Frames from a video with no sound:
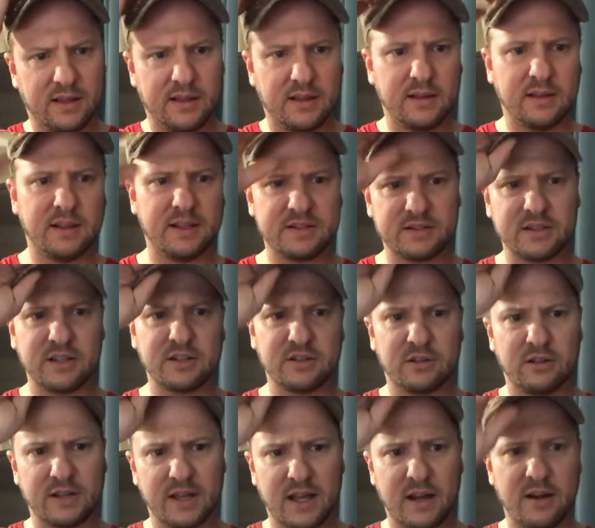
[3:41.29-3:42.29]
Let's
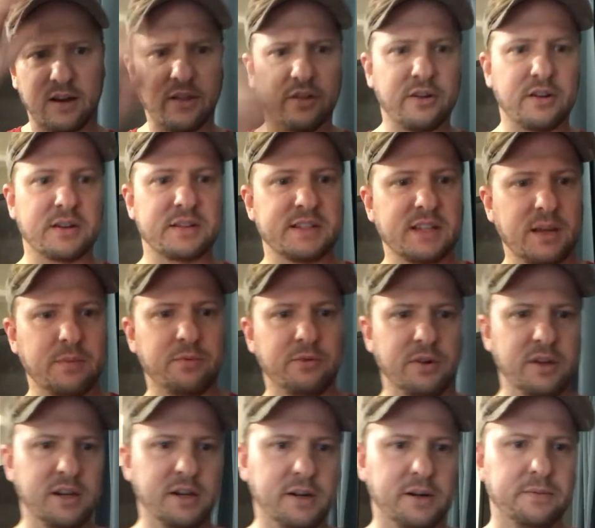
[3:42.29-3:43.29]
look at another example
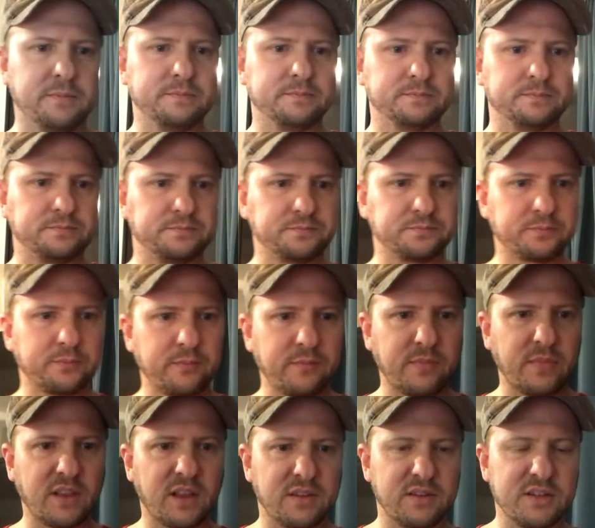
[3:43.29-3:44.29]
here.
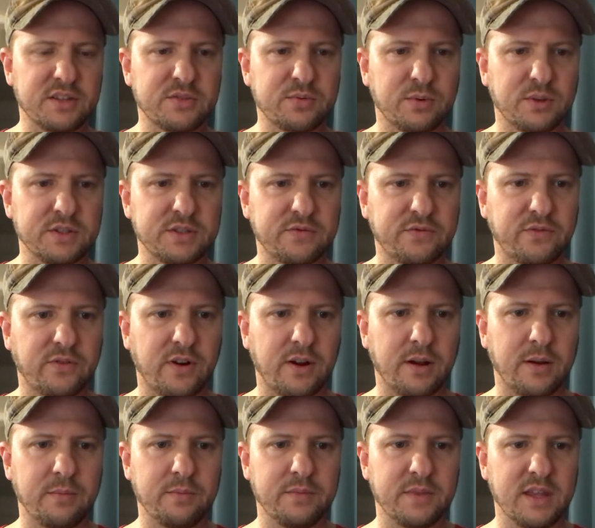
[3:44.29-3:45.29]
This one's
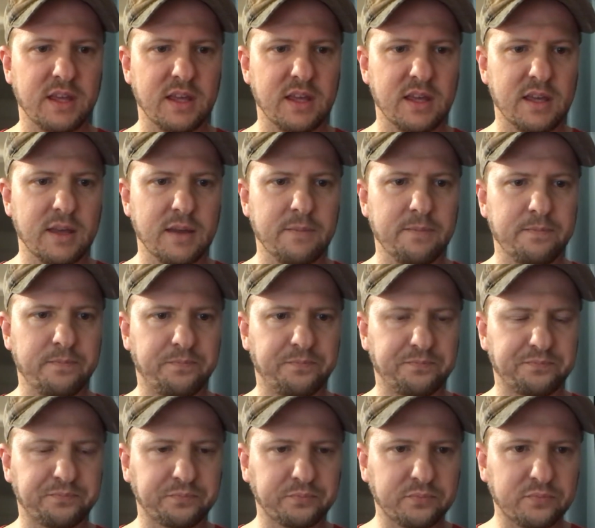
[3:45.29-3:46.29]
from the
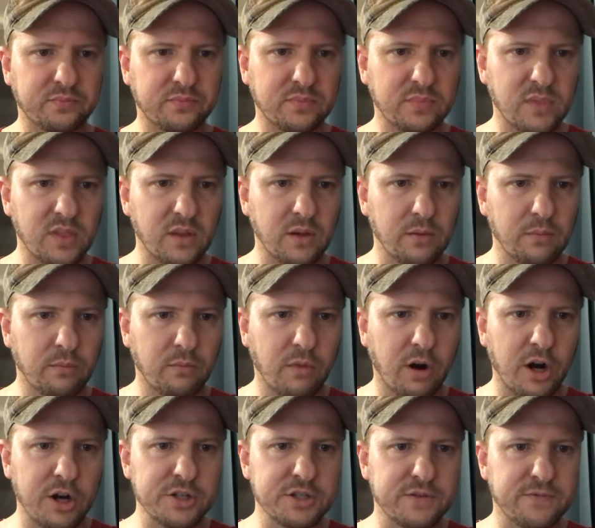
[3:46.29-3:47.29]

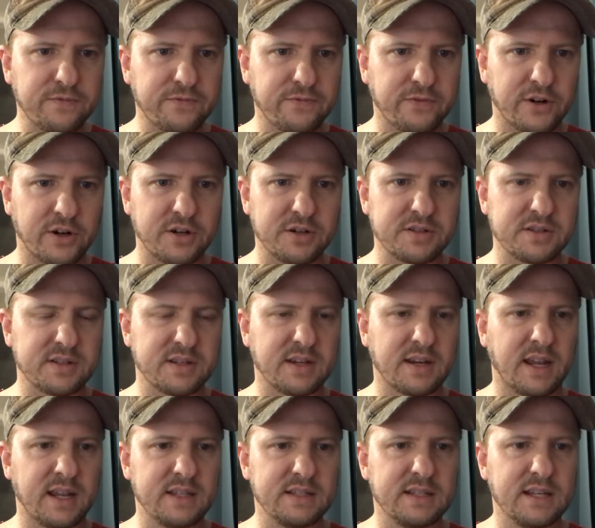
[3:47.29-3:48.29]
March 1st,
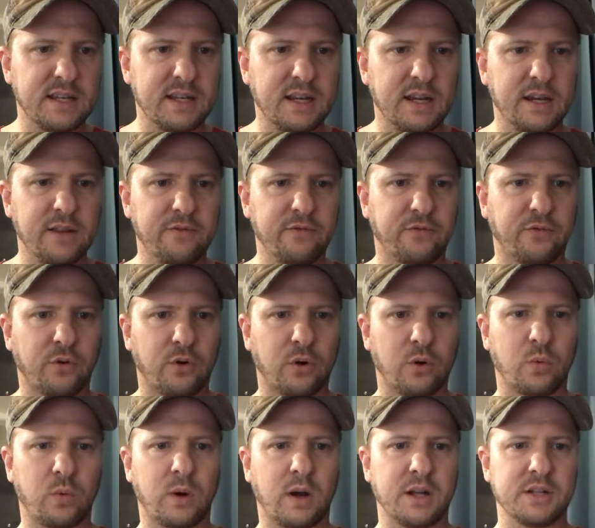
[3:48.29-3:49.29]
1984
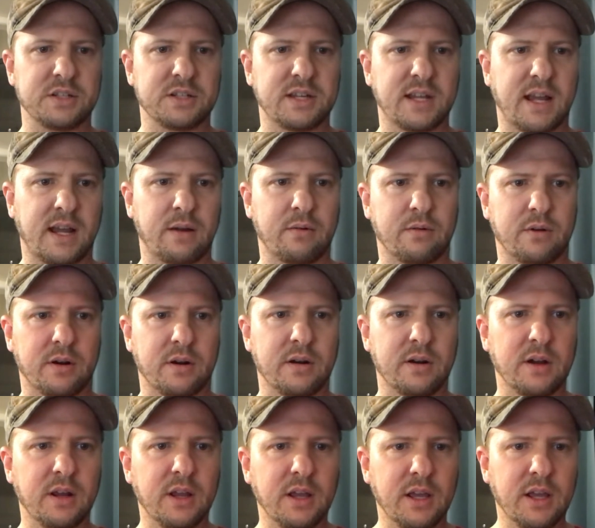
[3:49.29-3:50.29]
Watchtower,
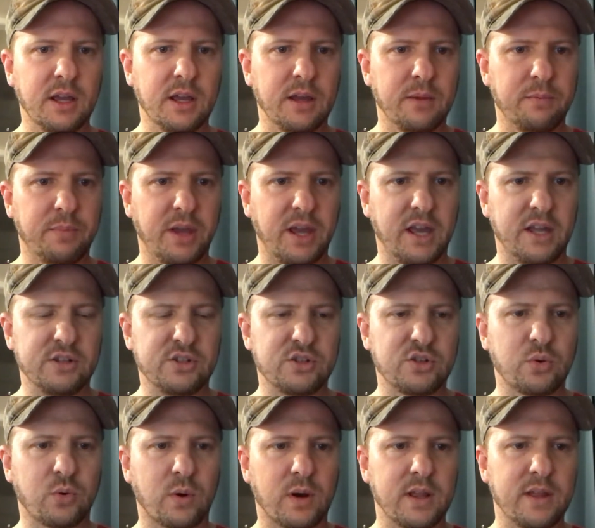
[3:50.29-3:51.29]
page
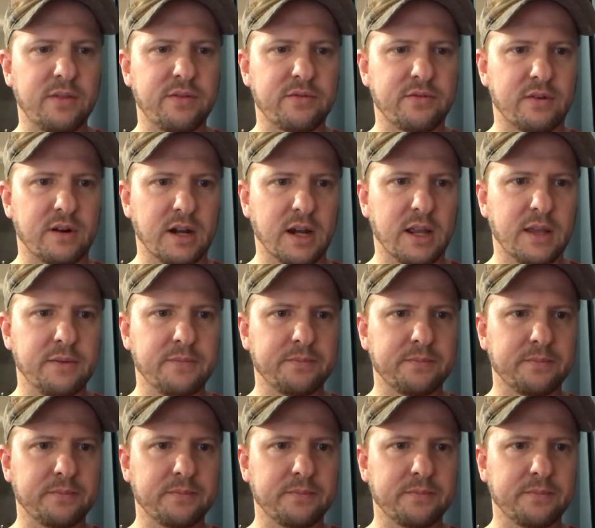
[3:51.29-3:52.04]
23.